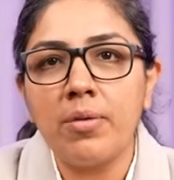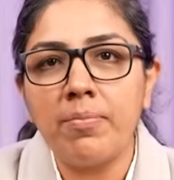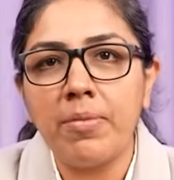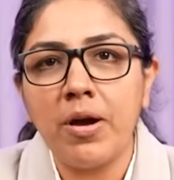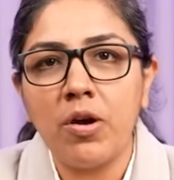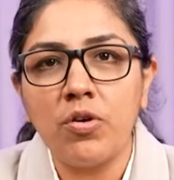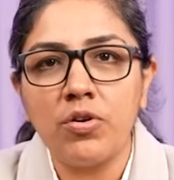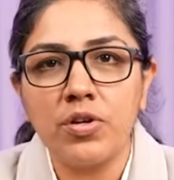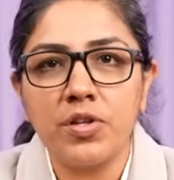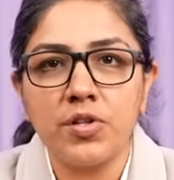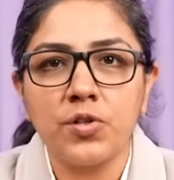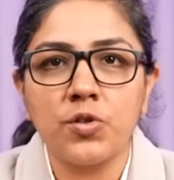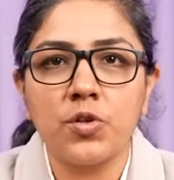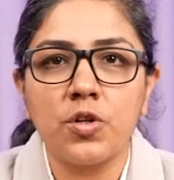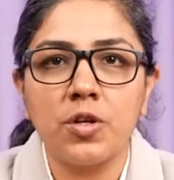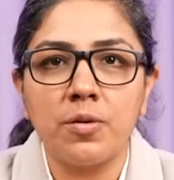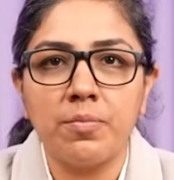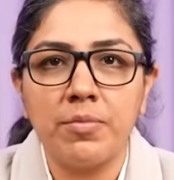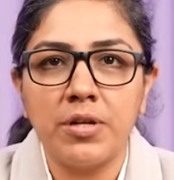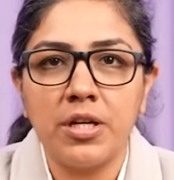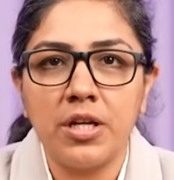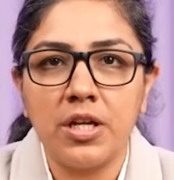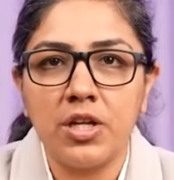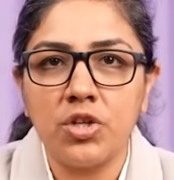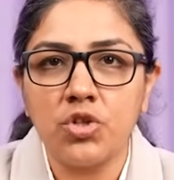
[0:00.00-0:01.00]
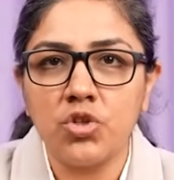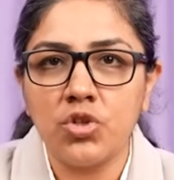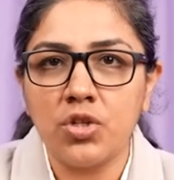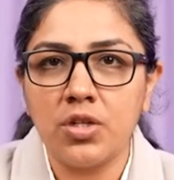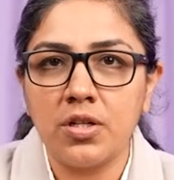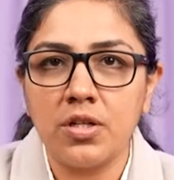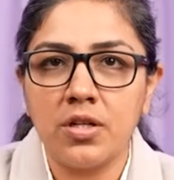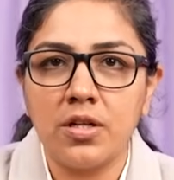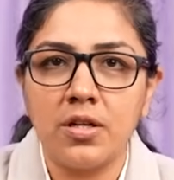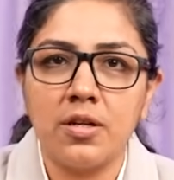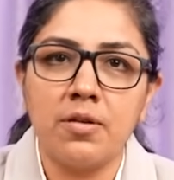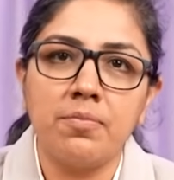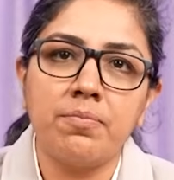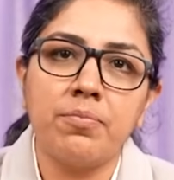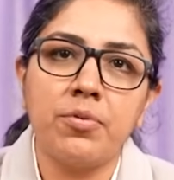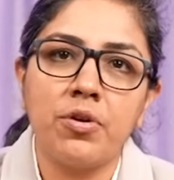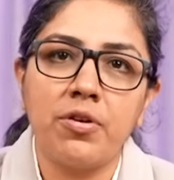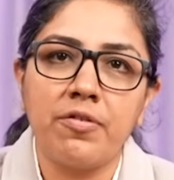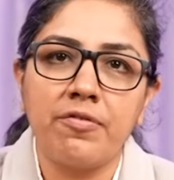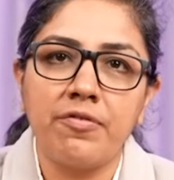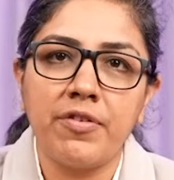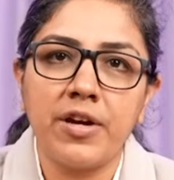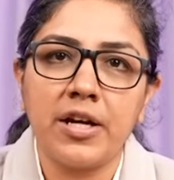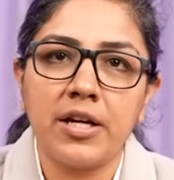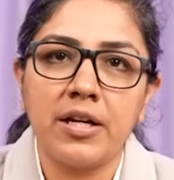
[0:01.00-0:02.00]
about discrimination,
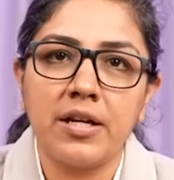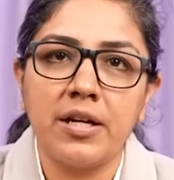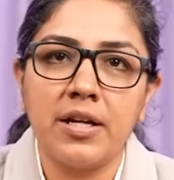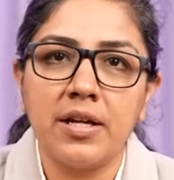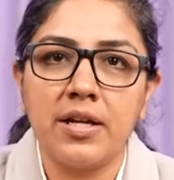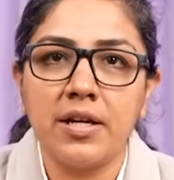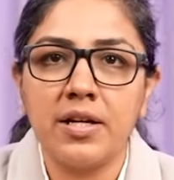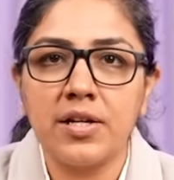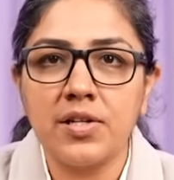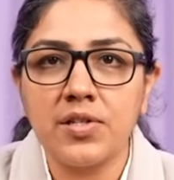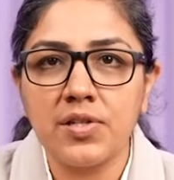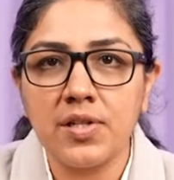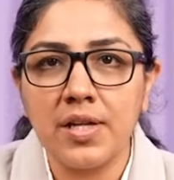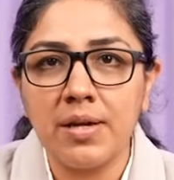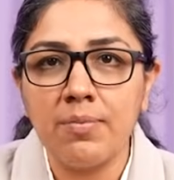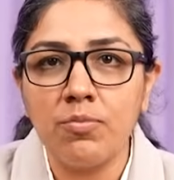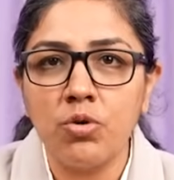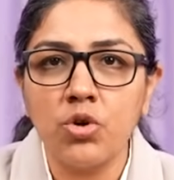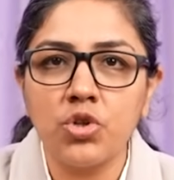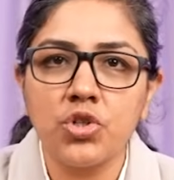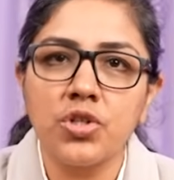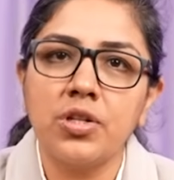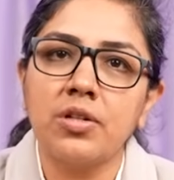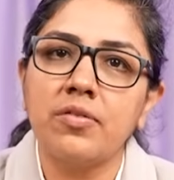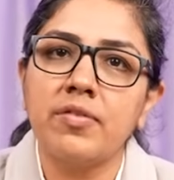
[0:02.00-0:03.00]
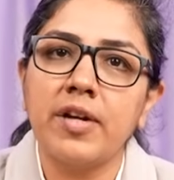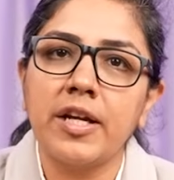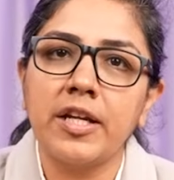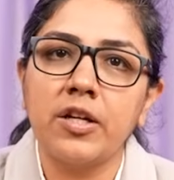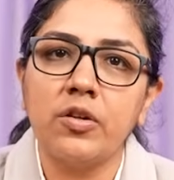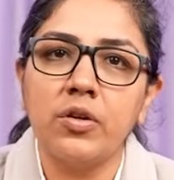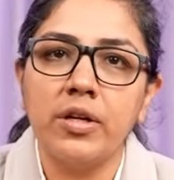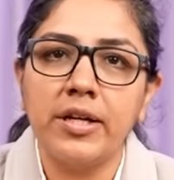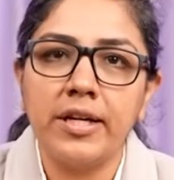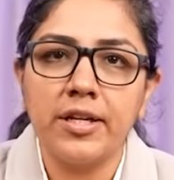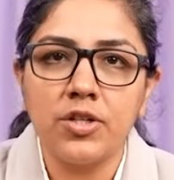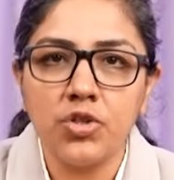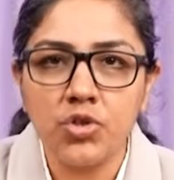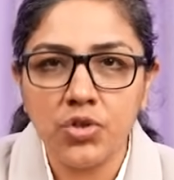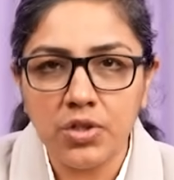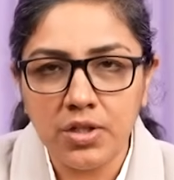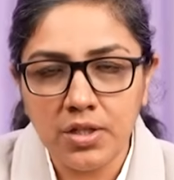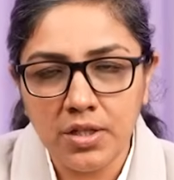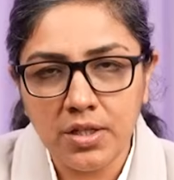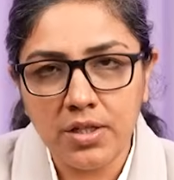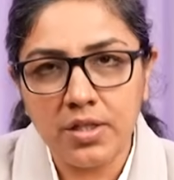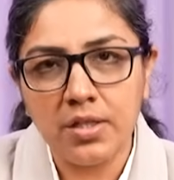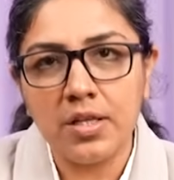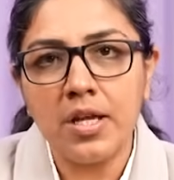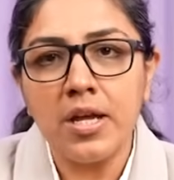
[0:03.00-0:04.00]
perfectness, emotional
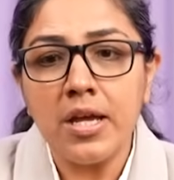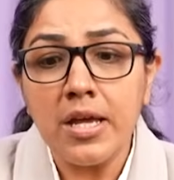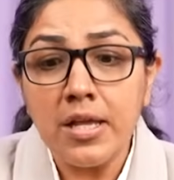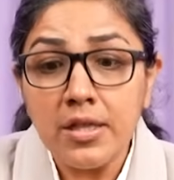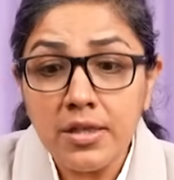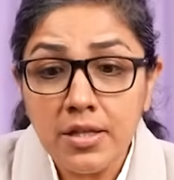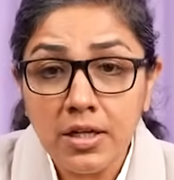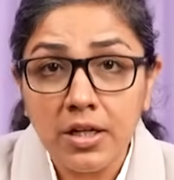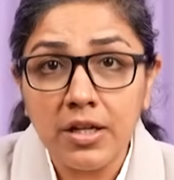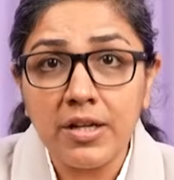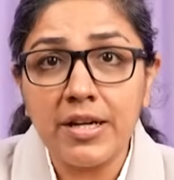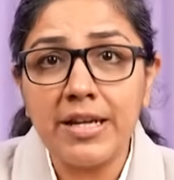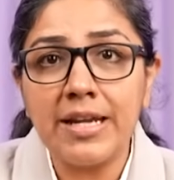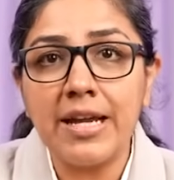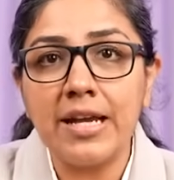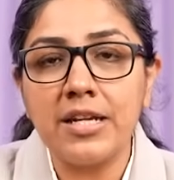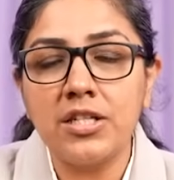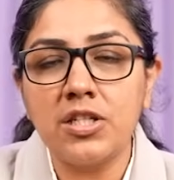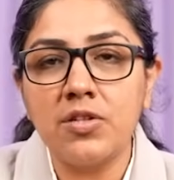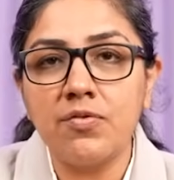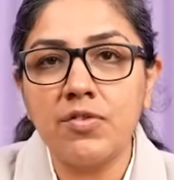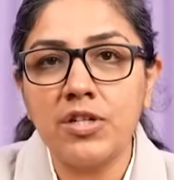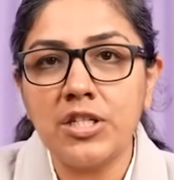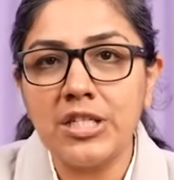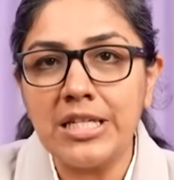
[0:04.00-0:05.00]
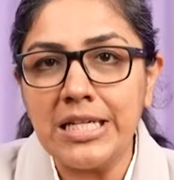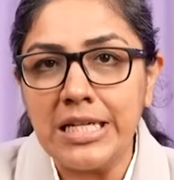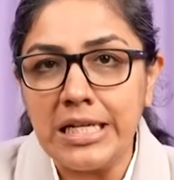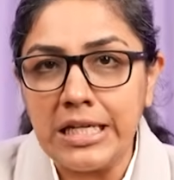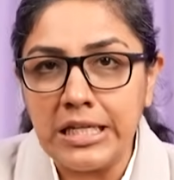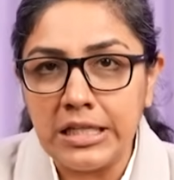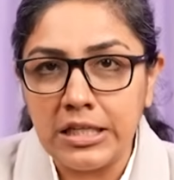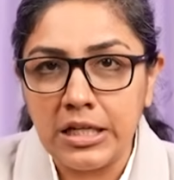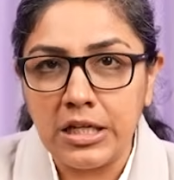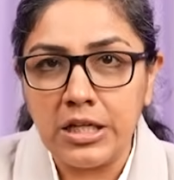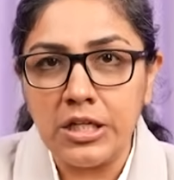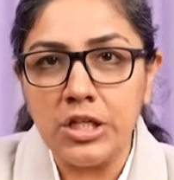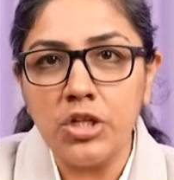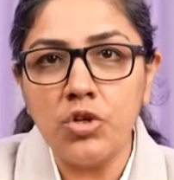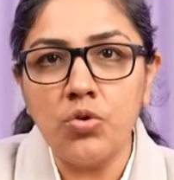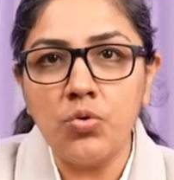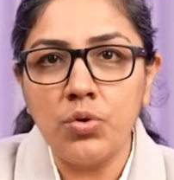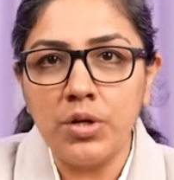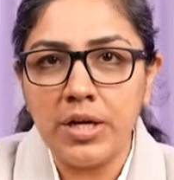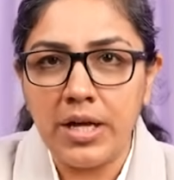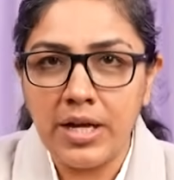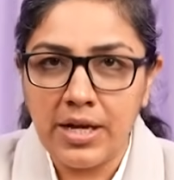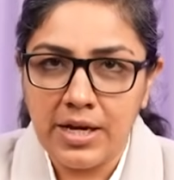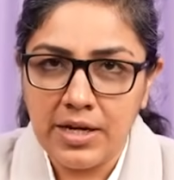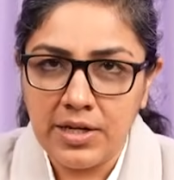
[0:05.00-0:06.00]
regulation, the creativity, the
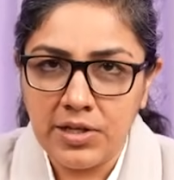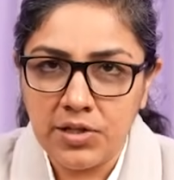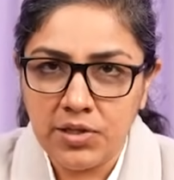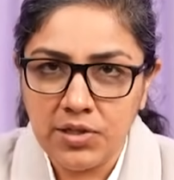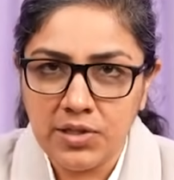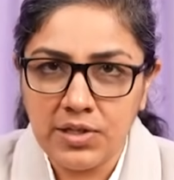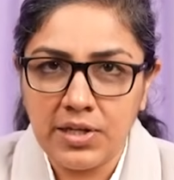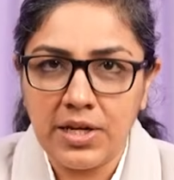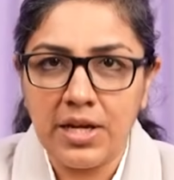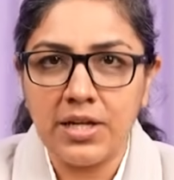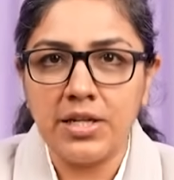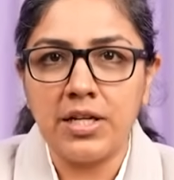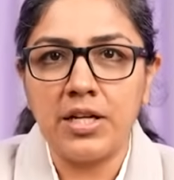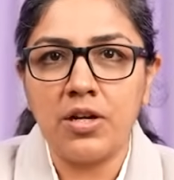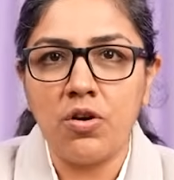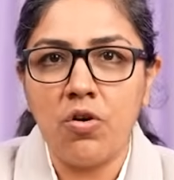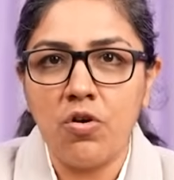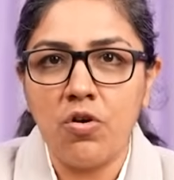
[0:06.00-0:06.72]
newness, getting